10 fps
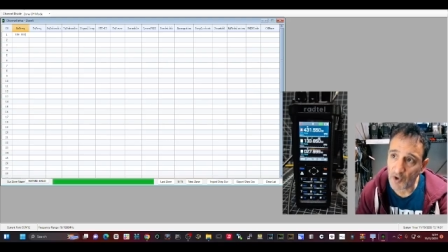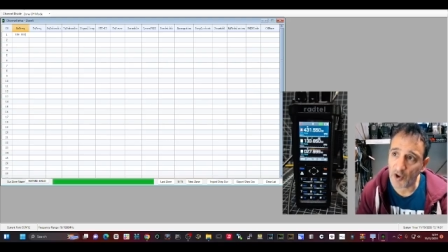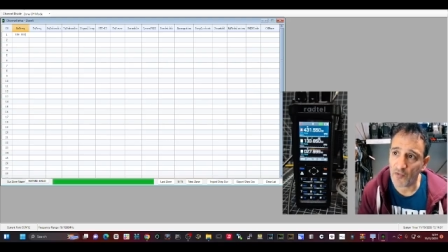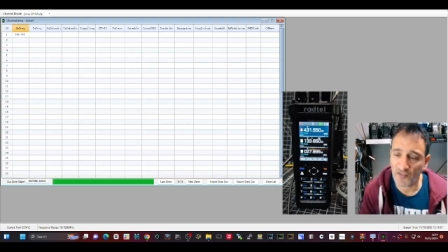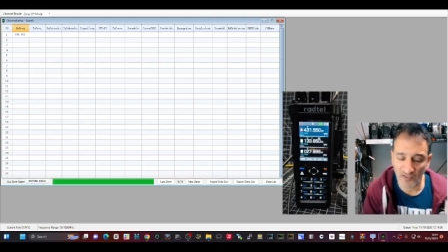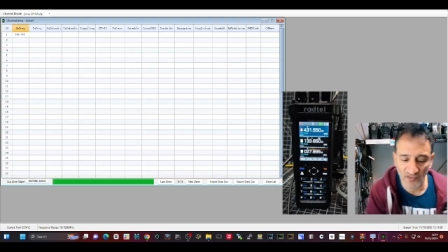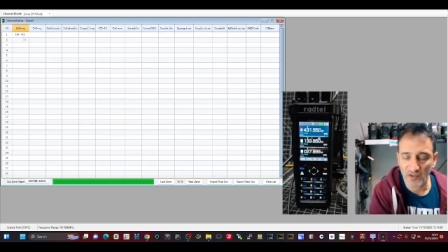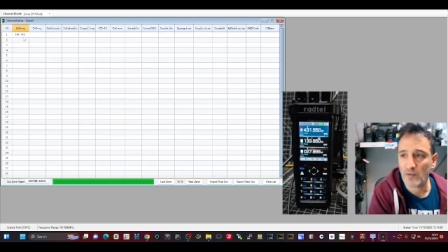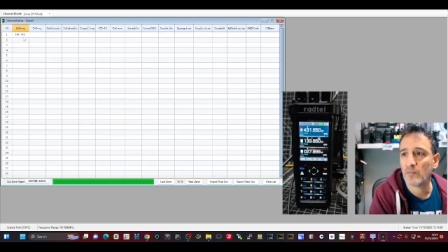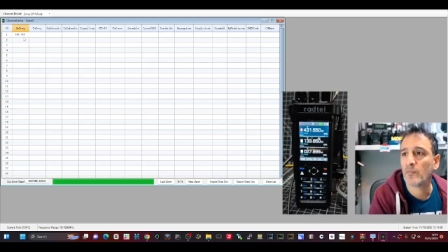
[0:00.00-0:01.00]
I know this
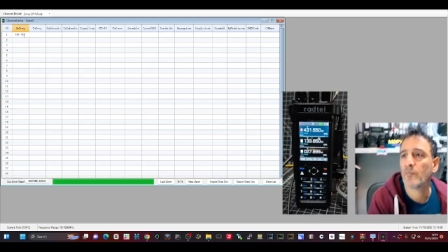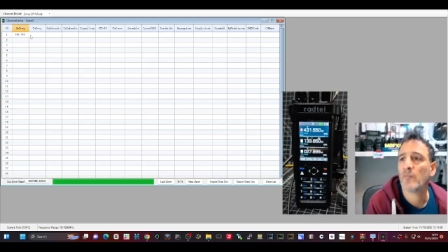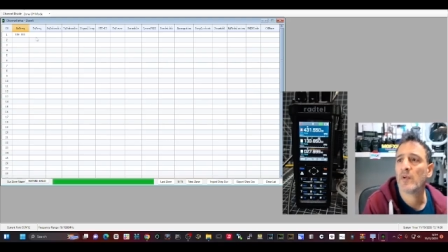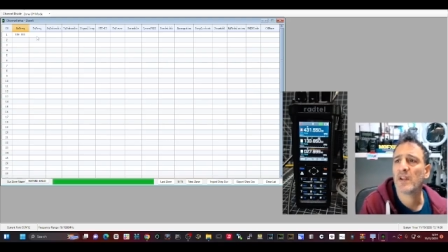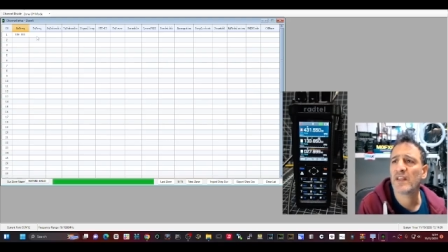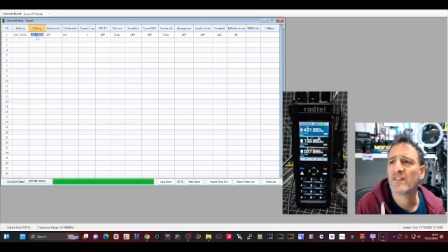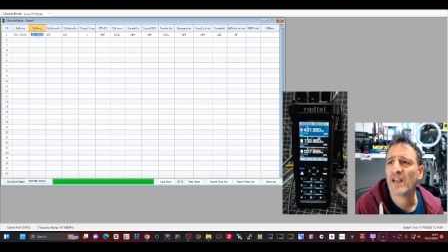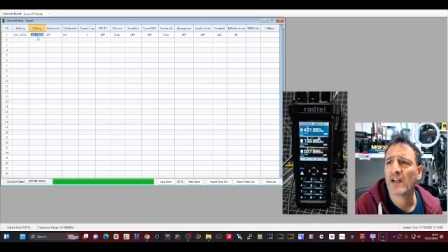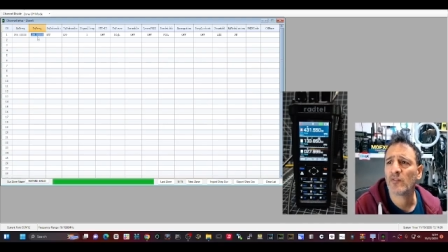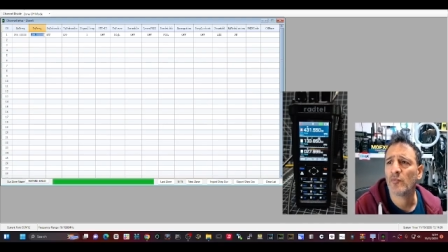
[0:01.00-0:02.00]
isn't a an
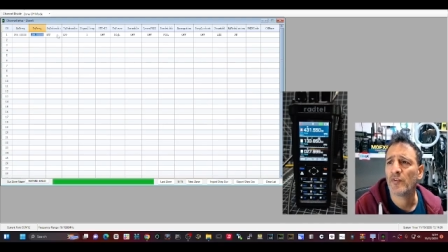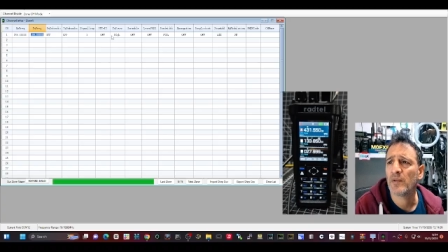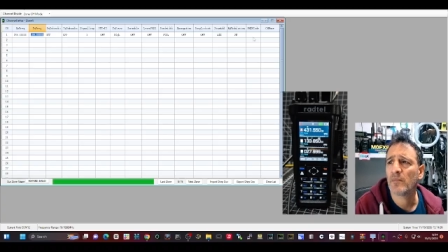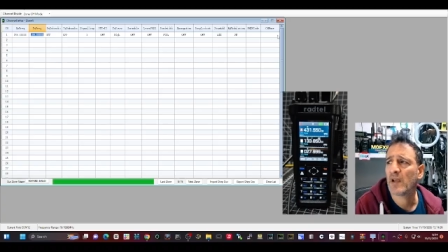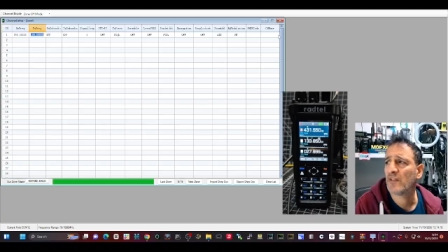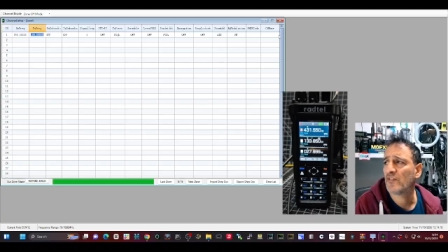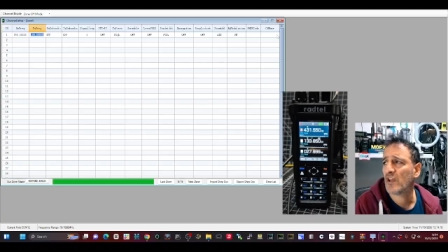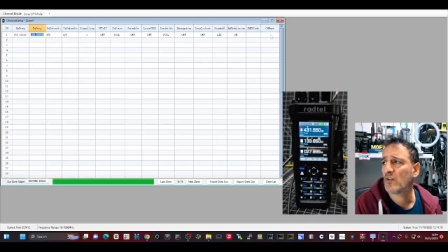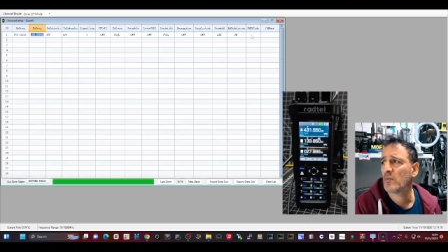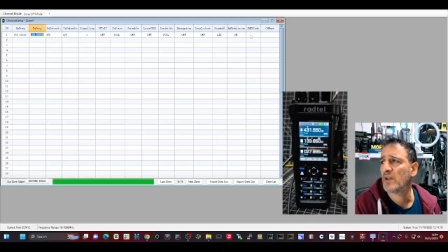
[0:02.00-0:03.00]
exact marine band
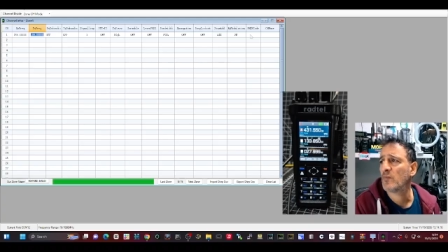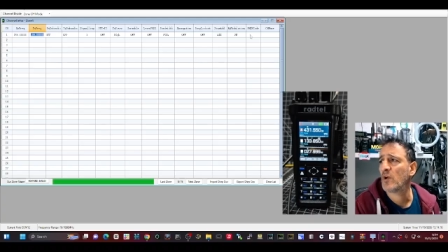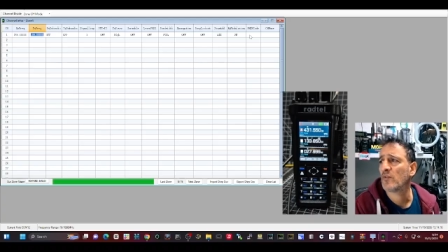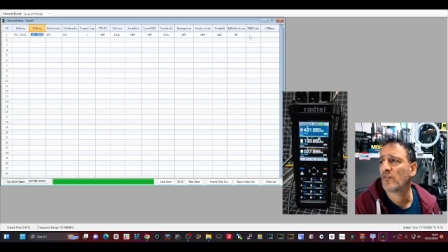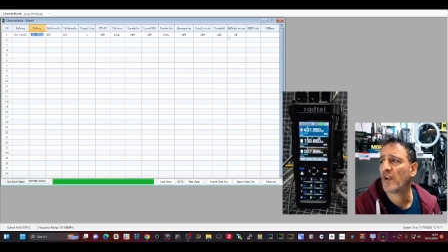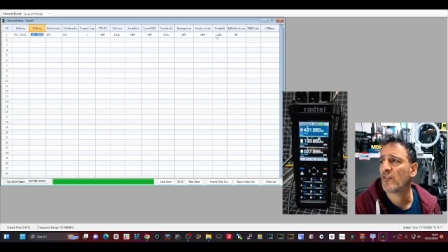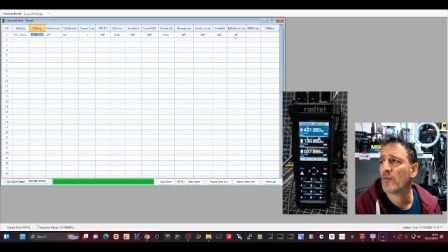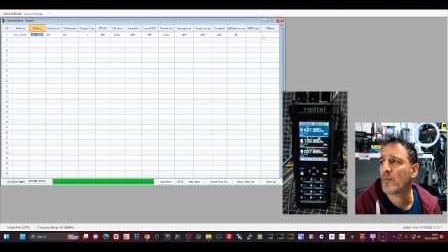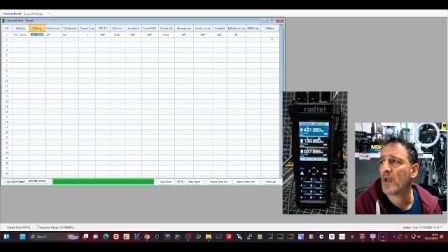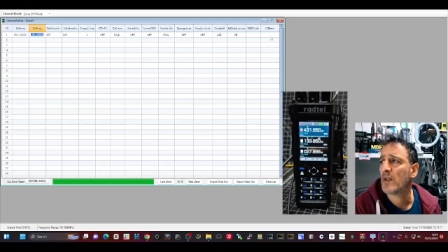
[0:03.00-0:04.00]
channel it won't
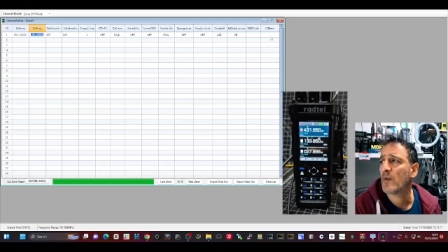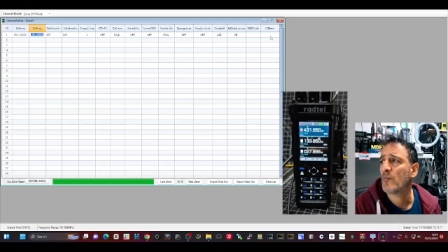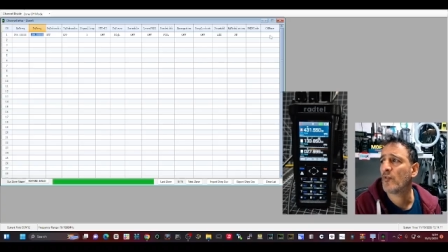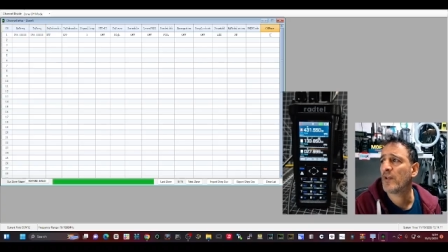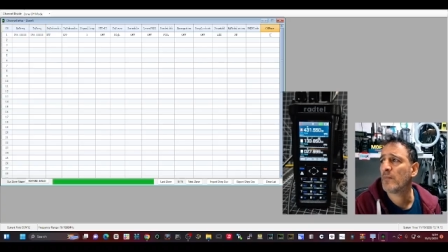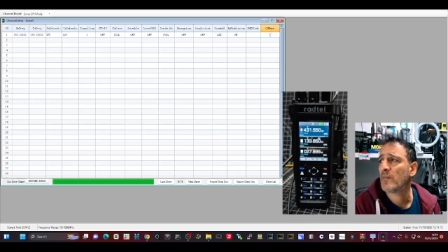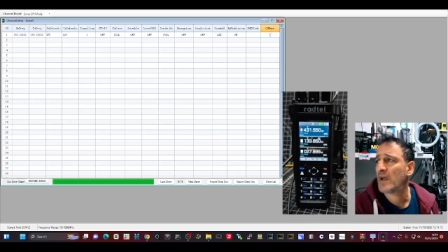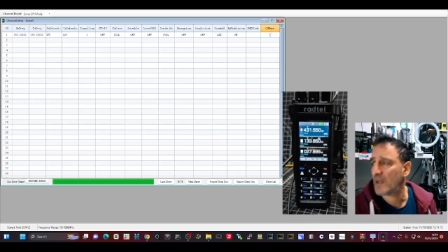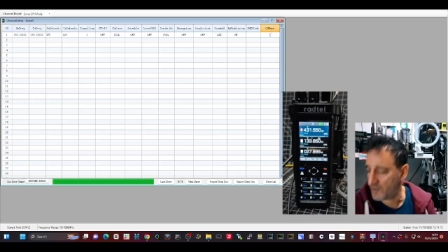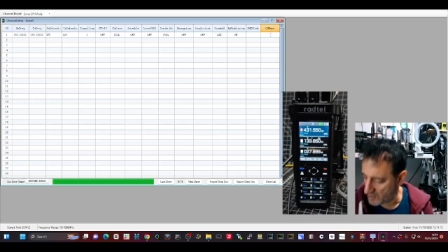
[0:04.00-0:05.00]
transmit but anyway marine
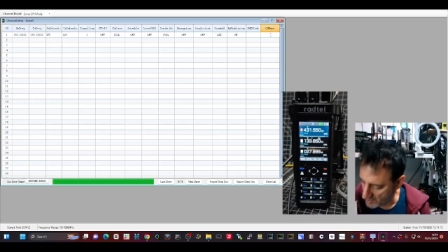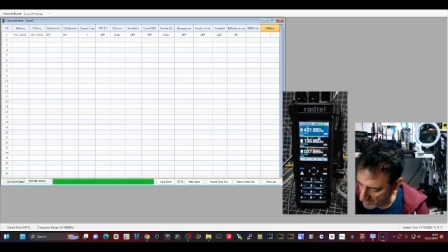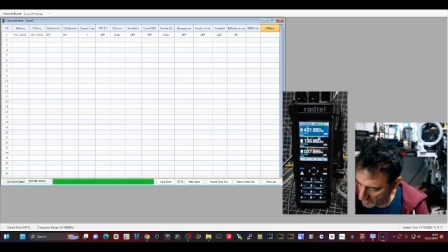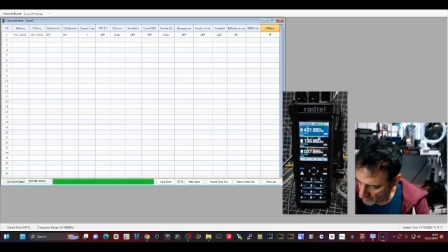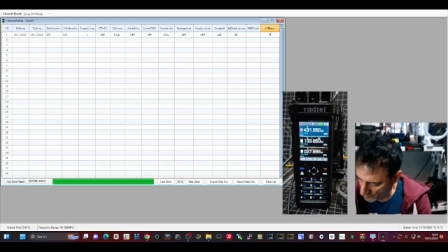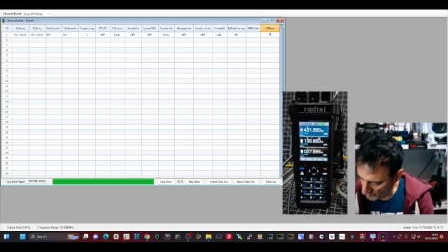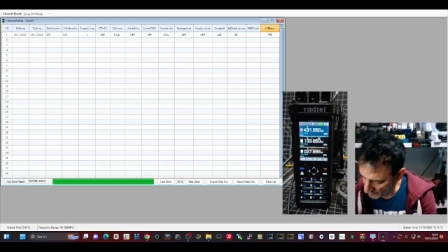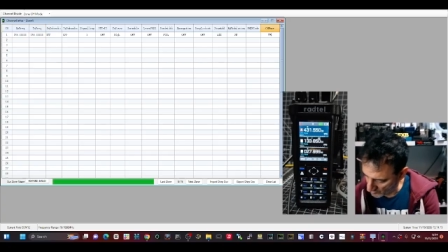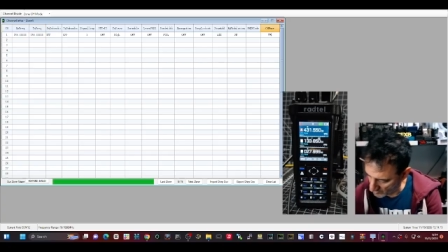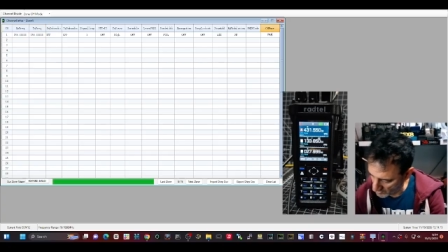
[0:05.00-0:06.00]
band we
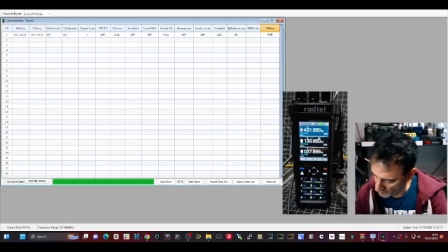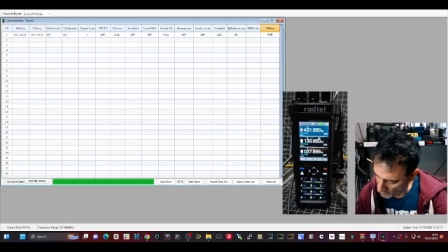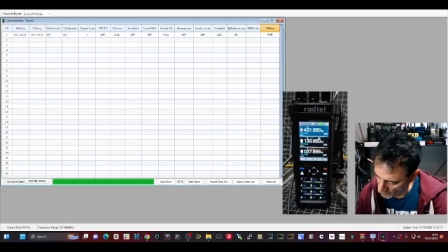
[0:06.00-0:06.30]
just call it